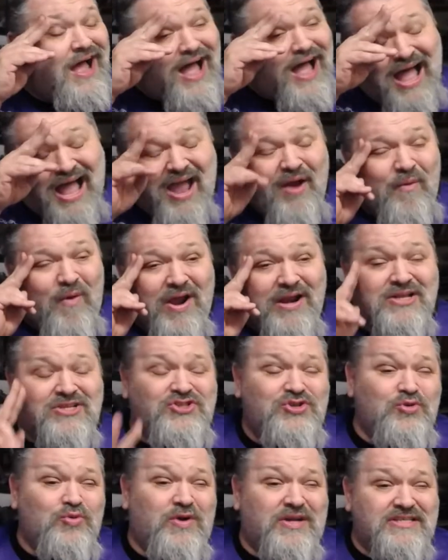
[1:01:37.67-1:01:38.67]
I wanted
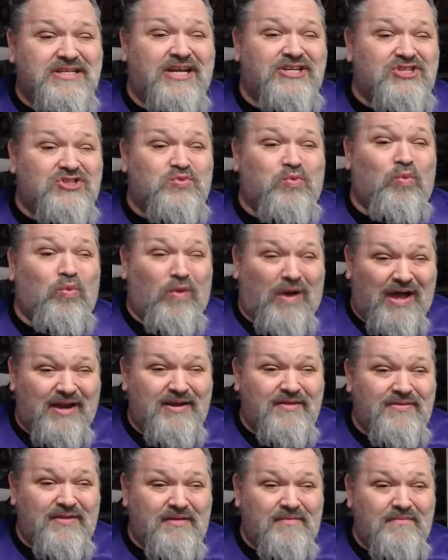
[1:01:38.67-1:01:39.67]
2 because I just
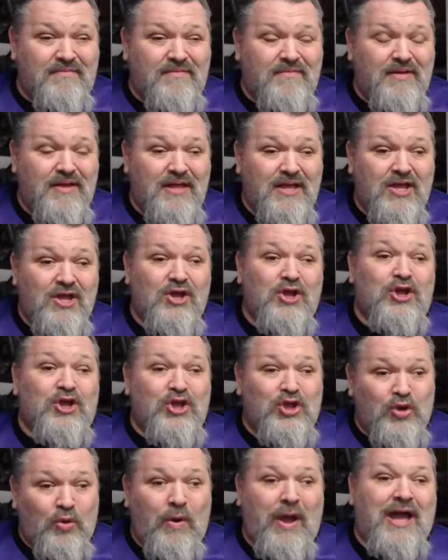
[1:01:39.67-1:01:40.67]
wanted them.
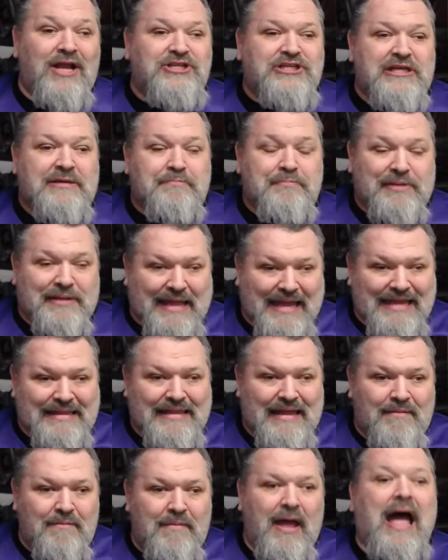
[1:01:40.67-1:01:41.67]
You actually play
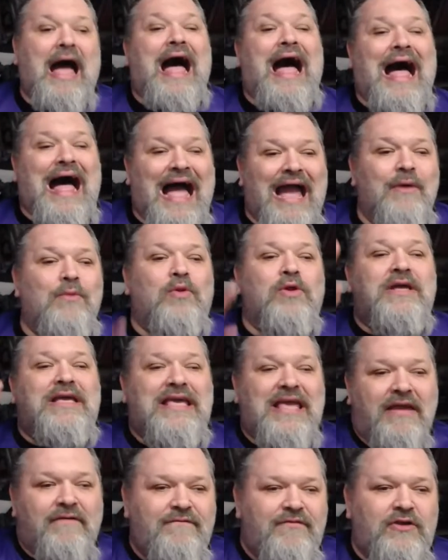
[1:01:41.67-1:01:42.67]
them. I will
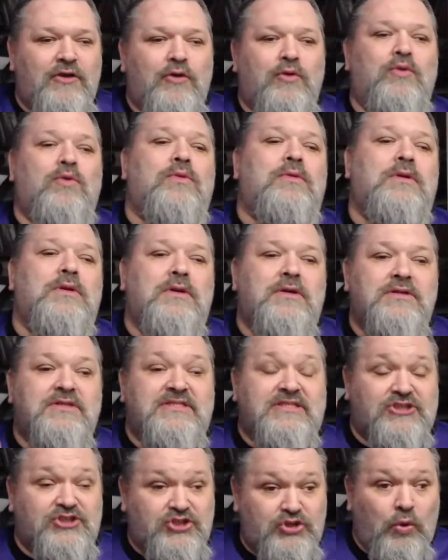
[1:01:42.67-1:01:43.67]
give you,
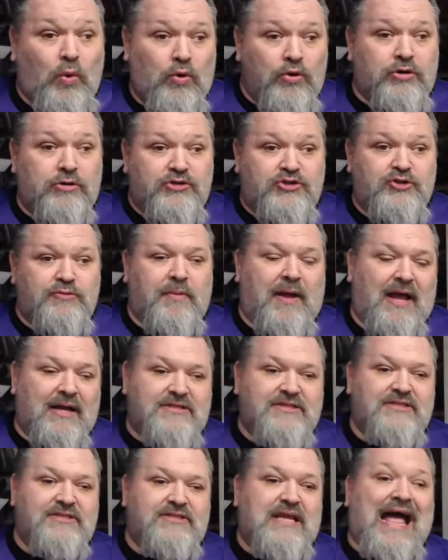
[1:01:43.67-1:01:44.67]
since you ordered 2
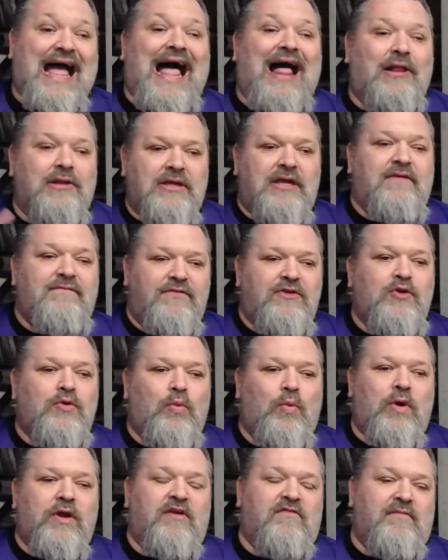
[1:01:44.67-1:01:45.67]
boxes, I'll give you
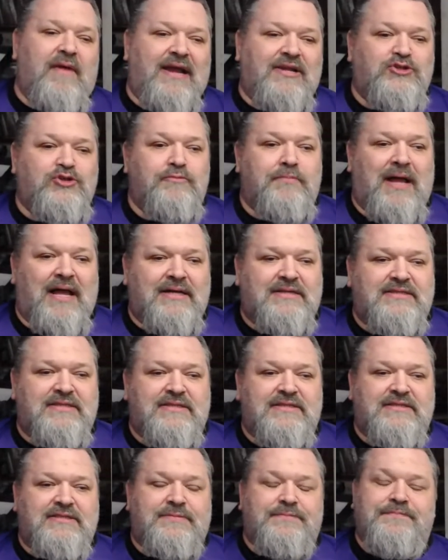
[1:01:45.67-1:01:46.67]
one of my 2
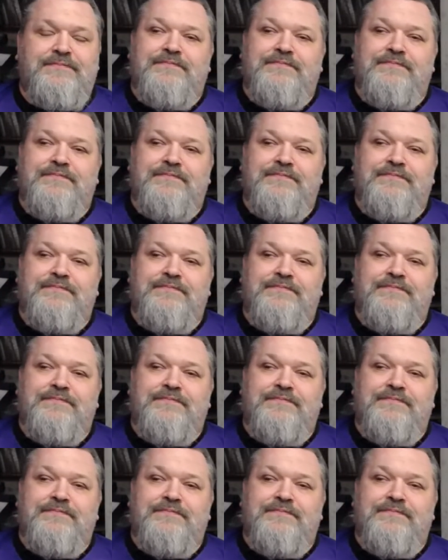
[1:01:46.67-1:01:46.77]
boxes.